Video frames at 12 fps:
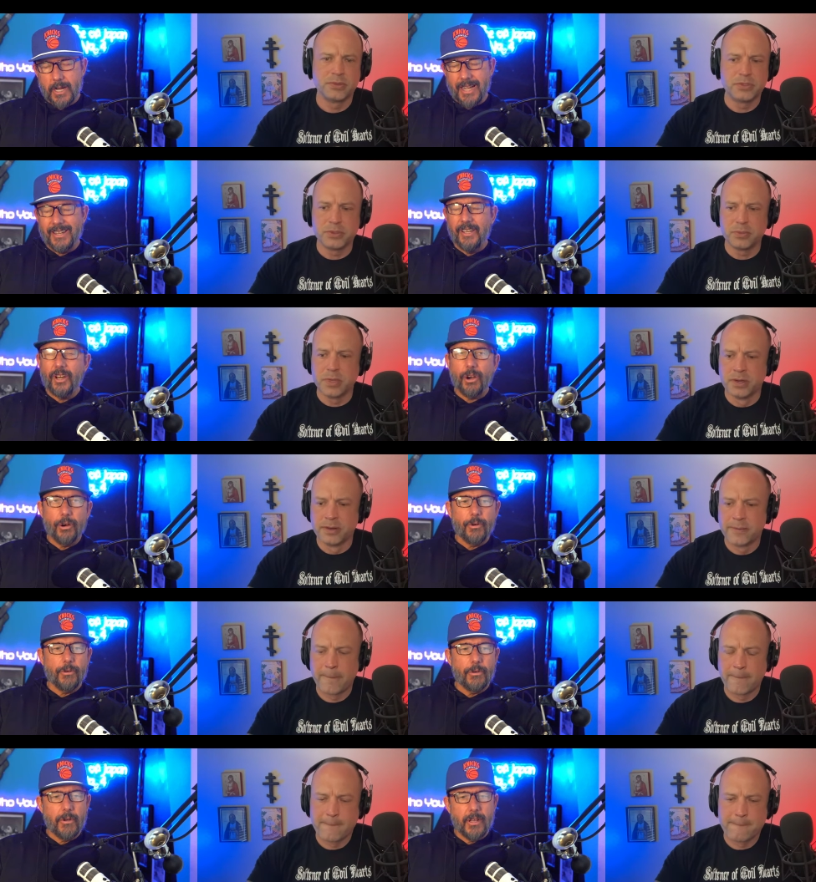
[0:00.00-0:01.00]
Speaker 1: I
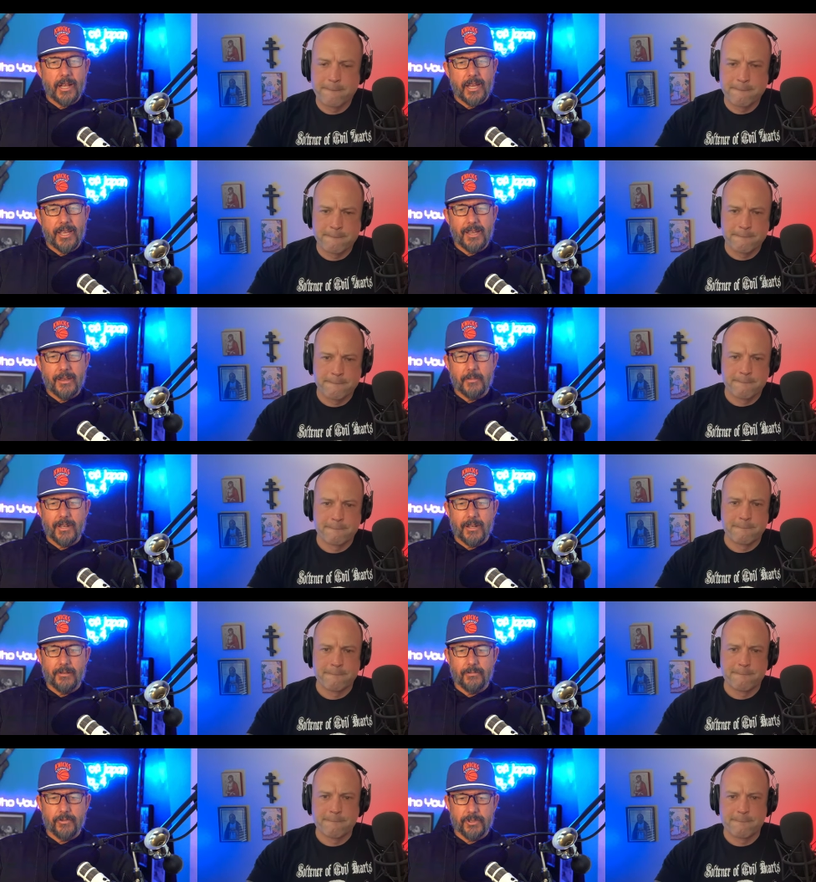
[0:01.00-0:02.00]
know, and I am, and
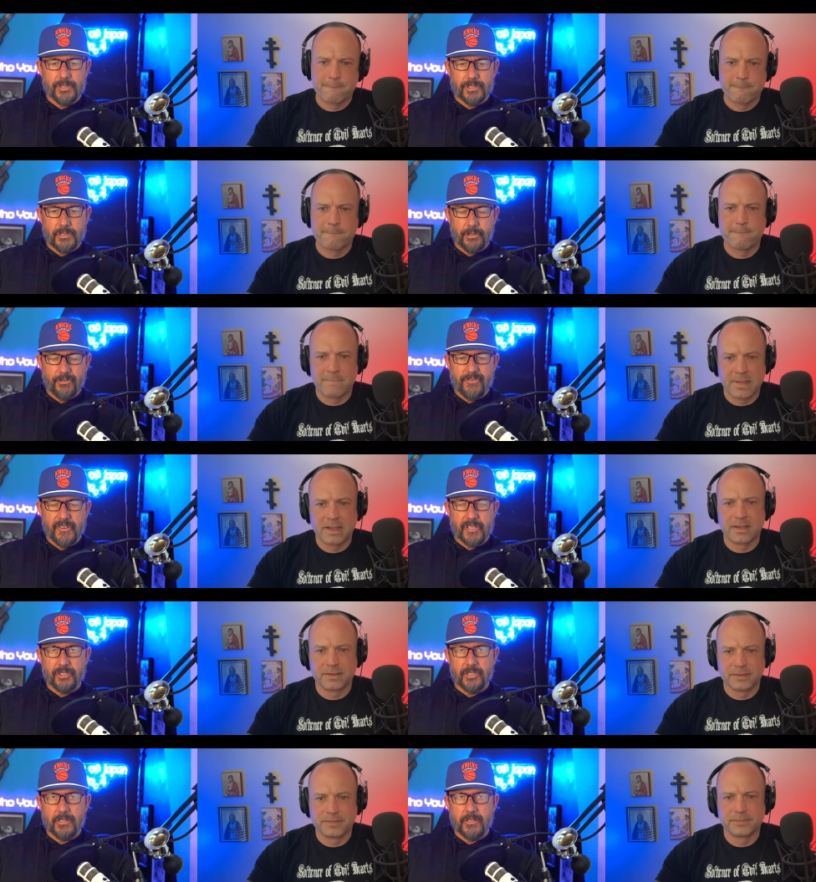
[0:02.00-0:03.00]
uh, we're just little
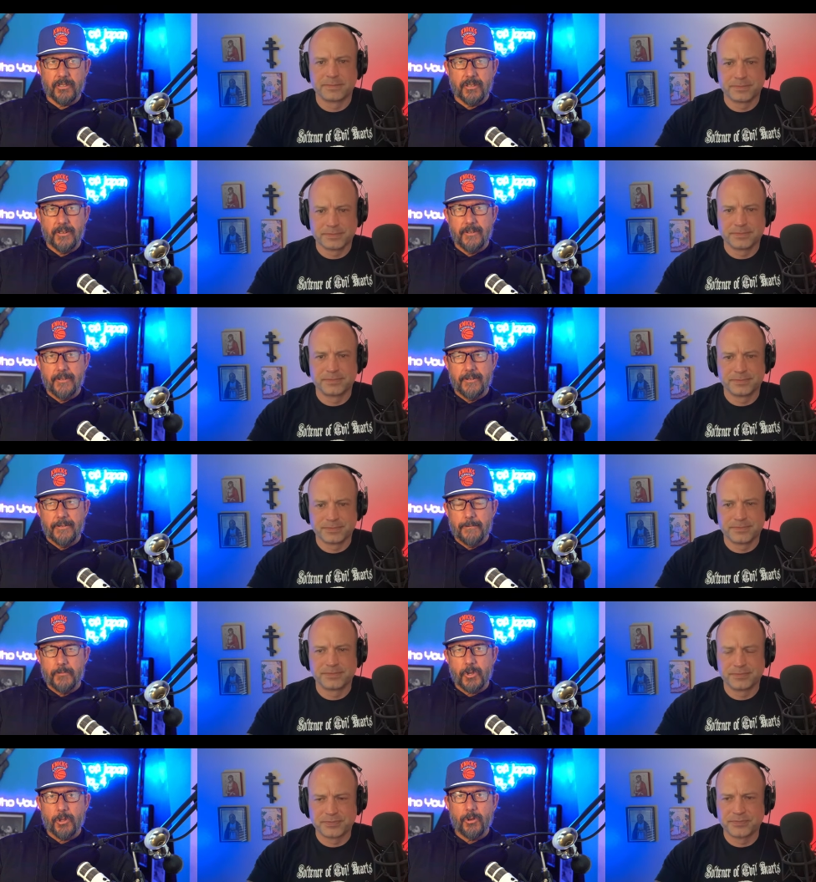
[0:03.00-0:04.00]
fish. And
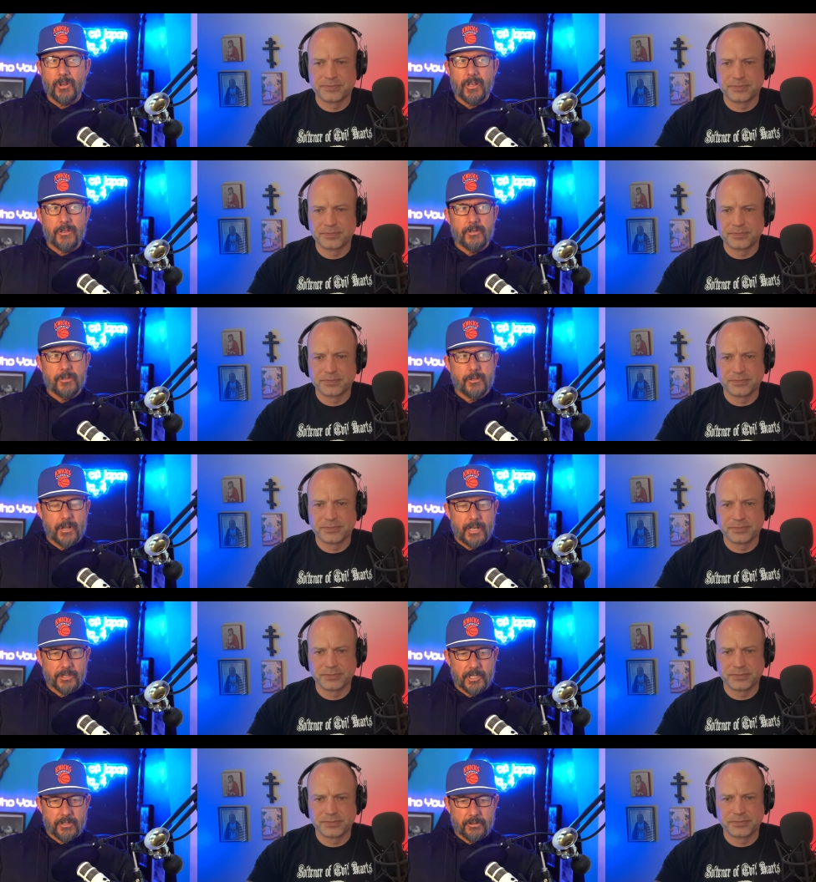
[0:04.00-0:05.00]
although, do you know
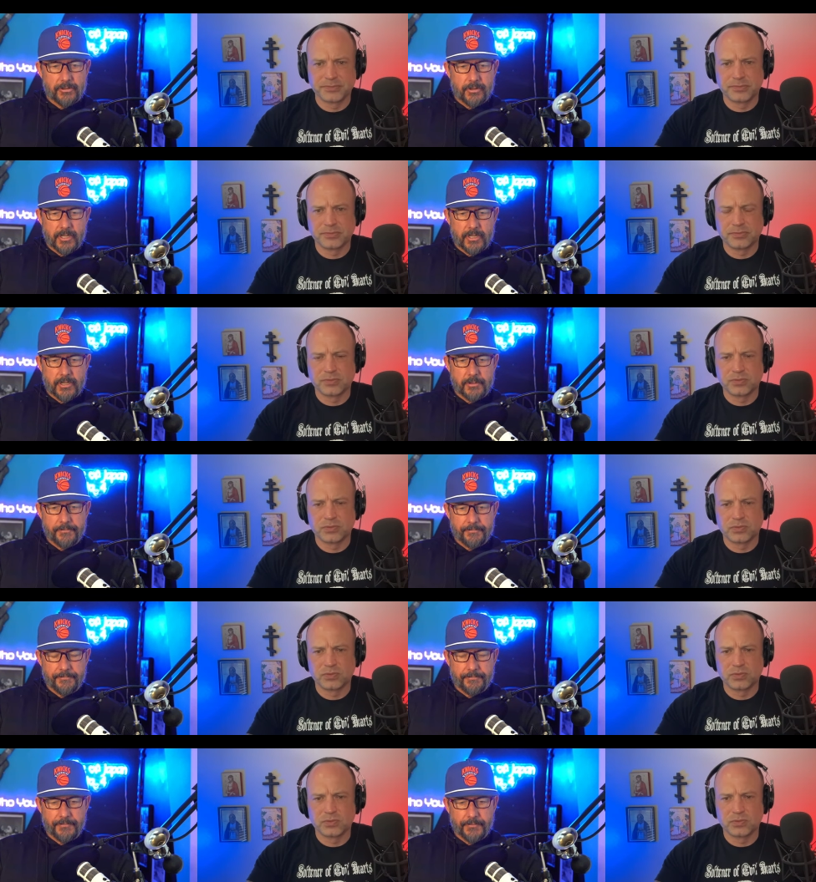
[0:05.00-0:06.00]
Alexander Dugin?
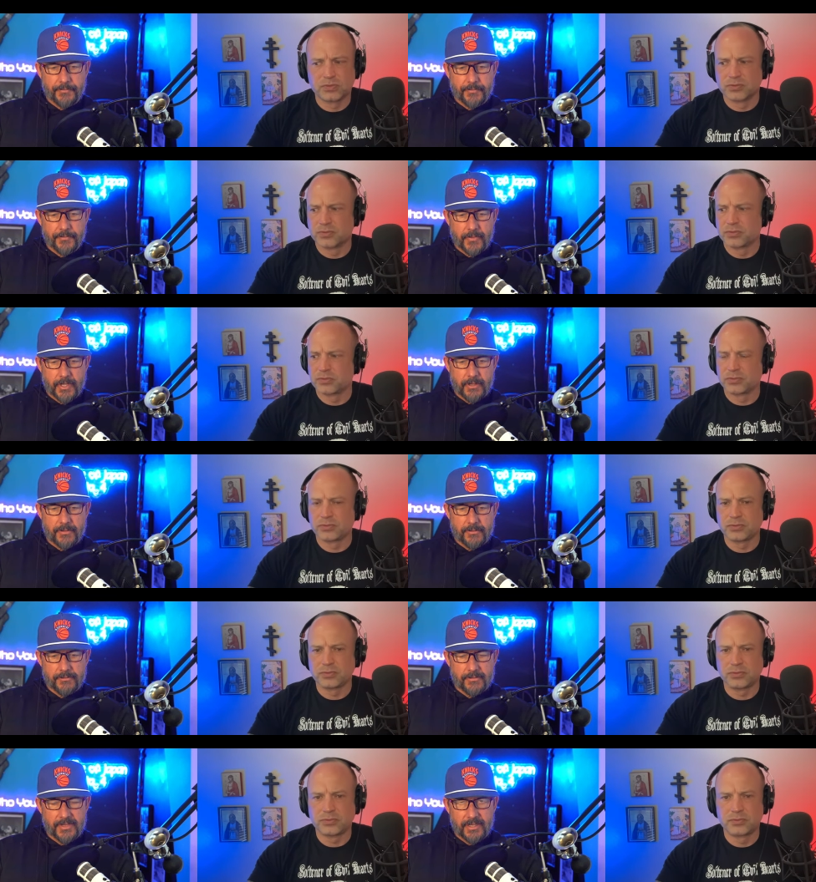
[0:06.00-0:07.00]
That
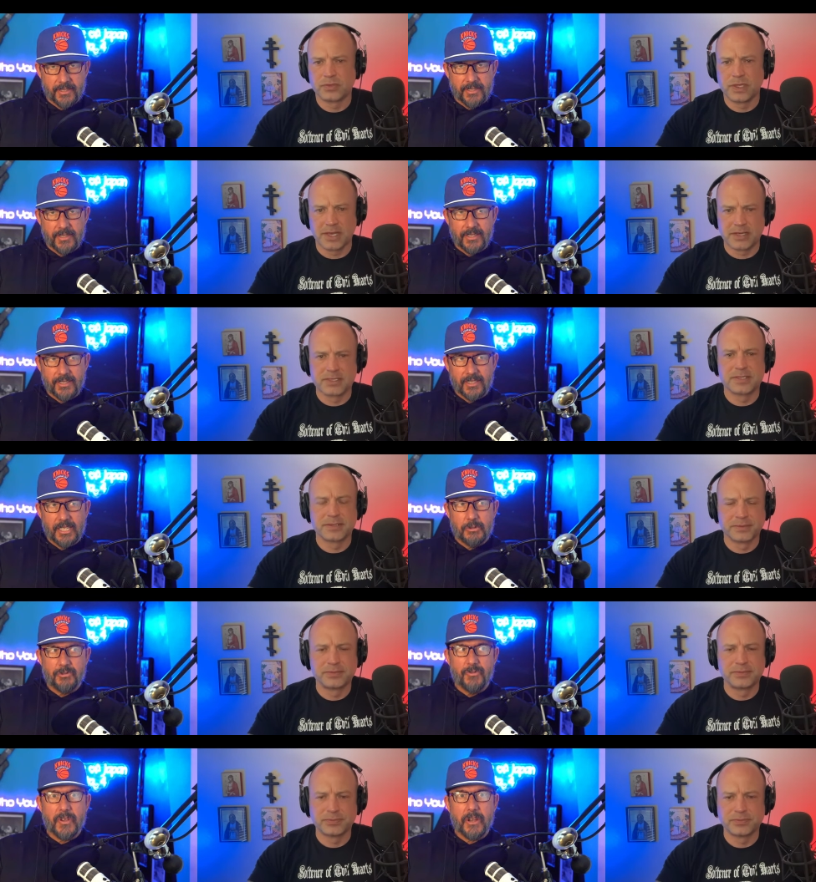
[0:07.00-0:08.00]
yes, he
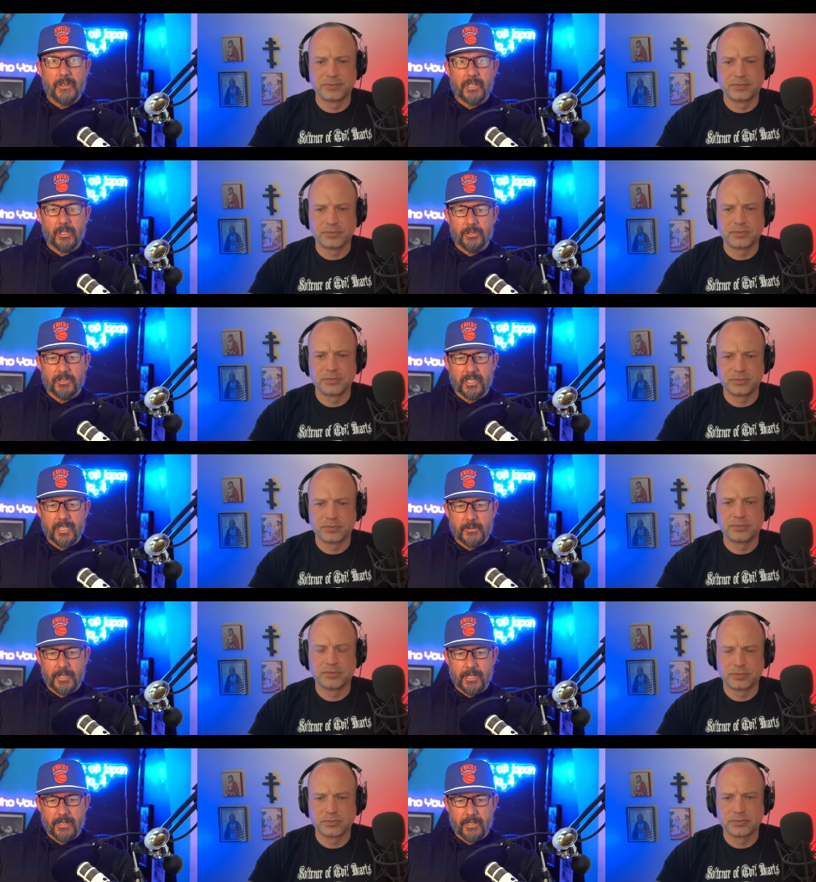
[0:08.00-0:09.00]
was very close to
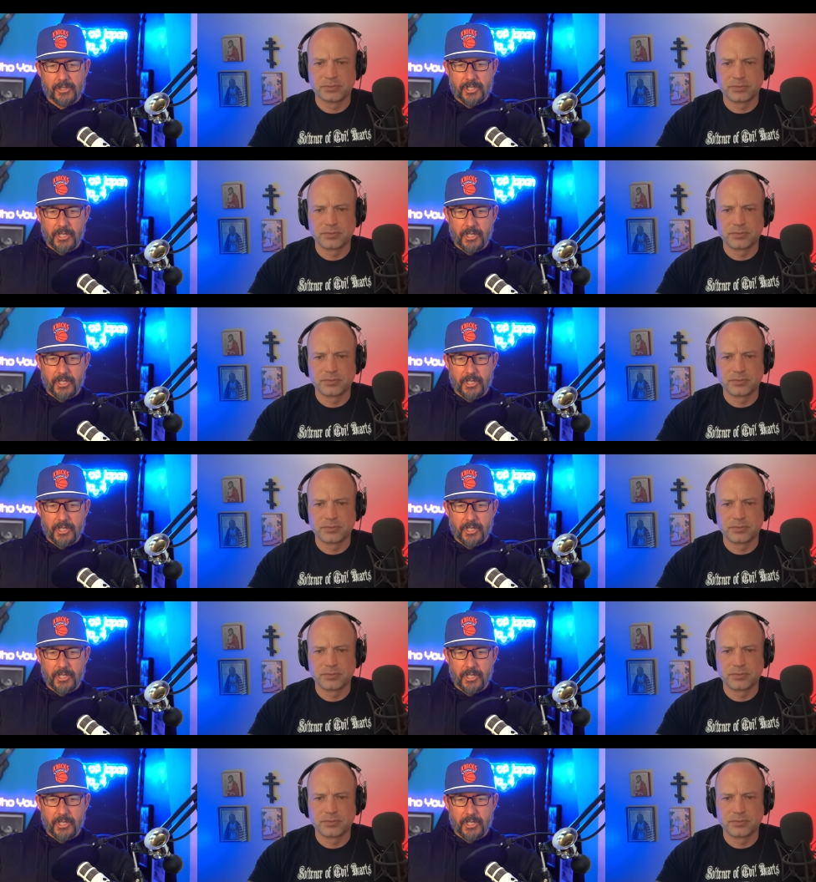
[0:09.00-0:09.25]
coming on our